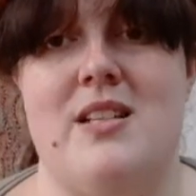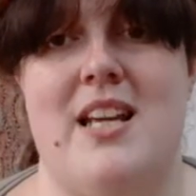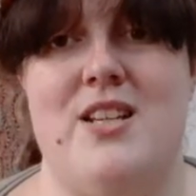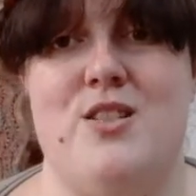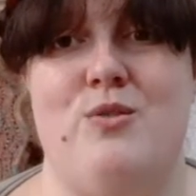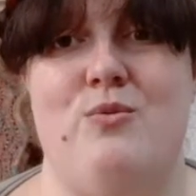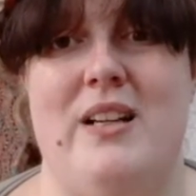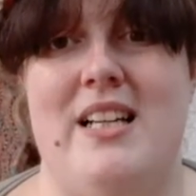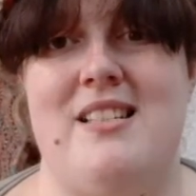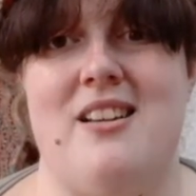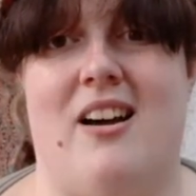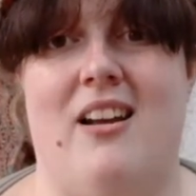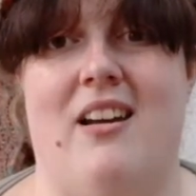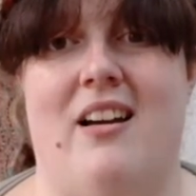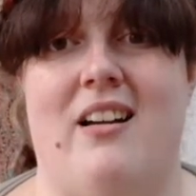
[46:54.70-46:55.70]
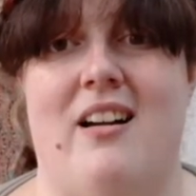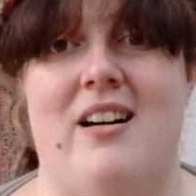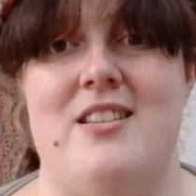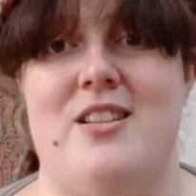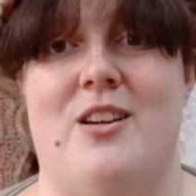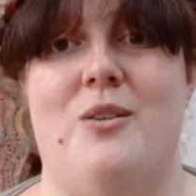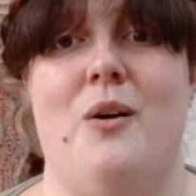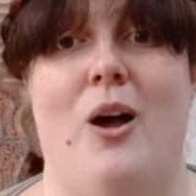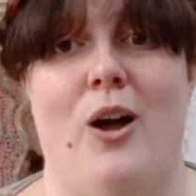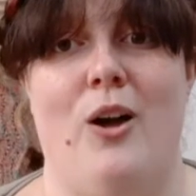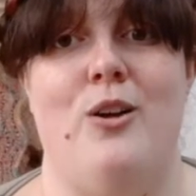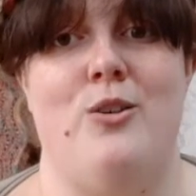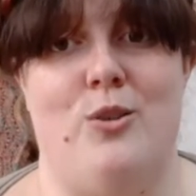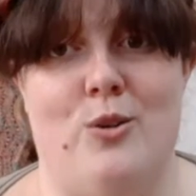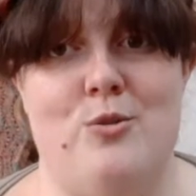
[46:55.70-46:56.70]
tension really tight like I do,
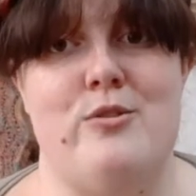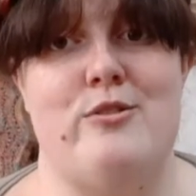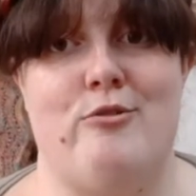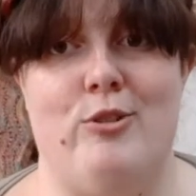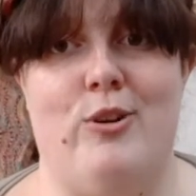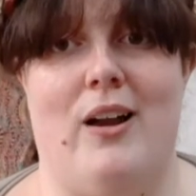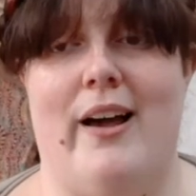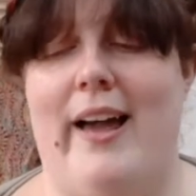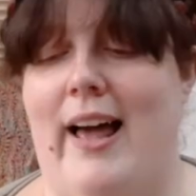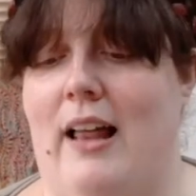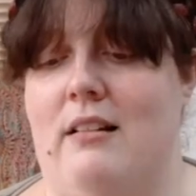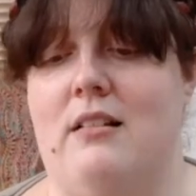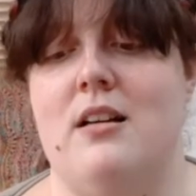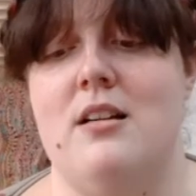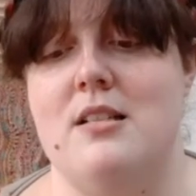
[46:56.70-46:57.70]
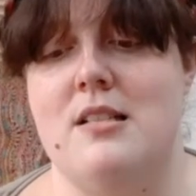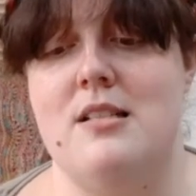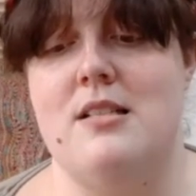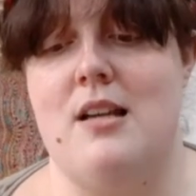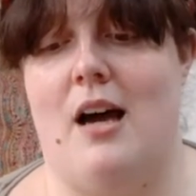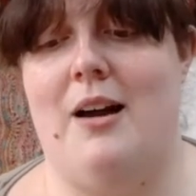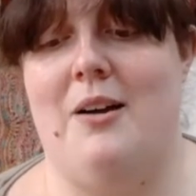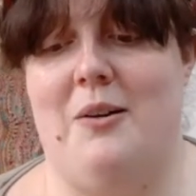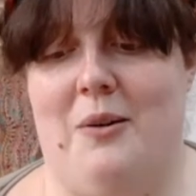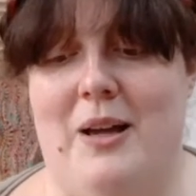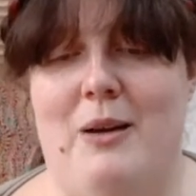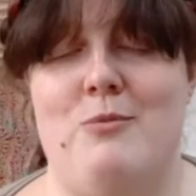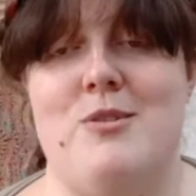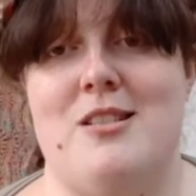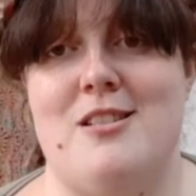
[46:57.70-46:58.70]
you screw like hell. So
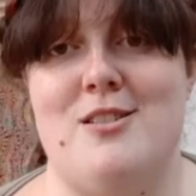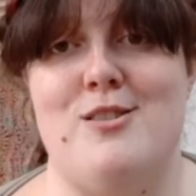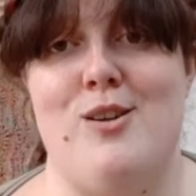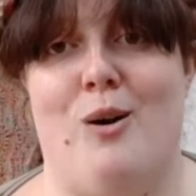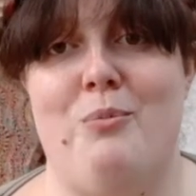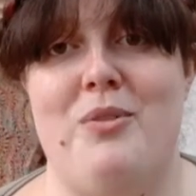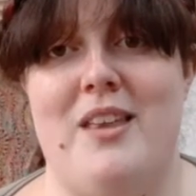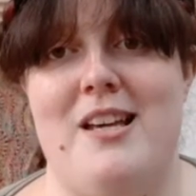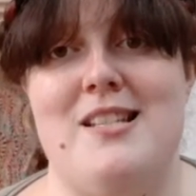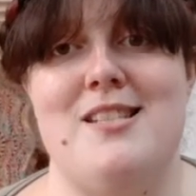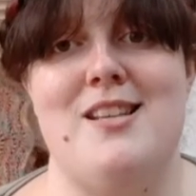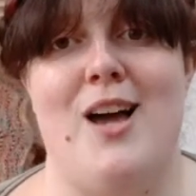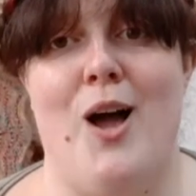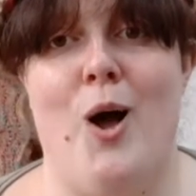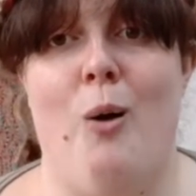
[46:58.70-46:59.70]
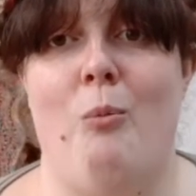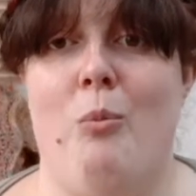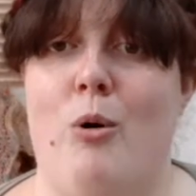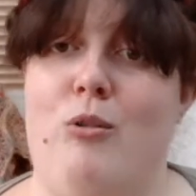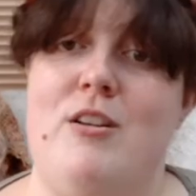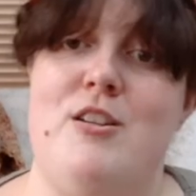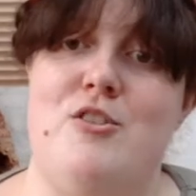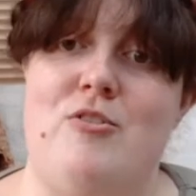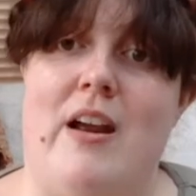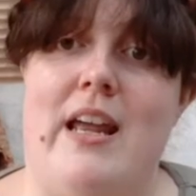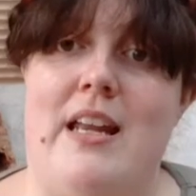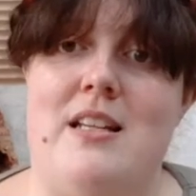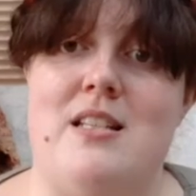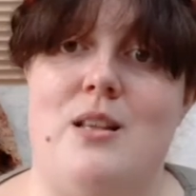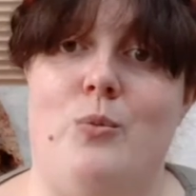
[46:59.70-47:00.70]
it was to stop this boring straight
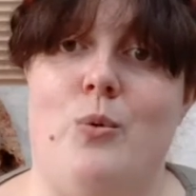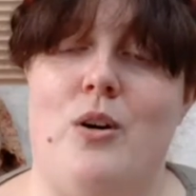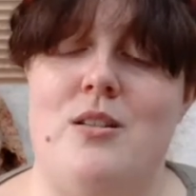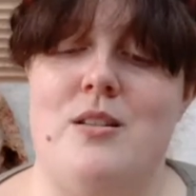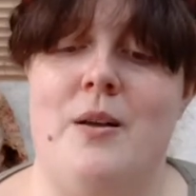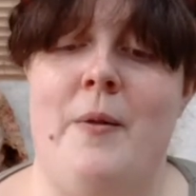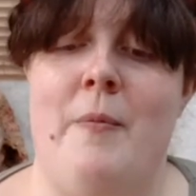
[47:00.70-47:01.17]
into the wood,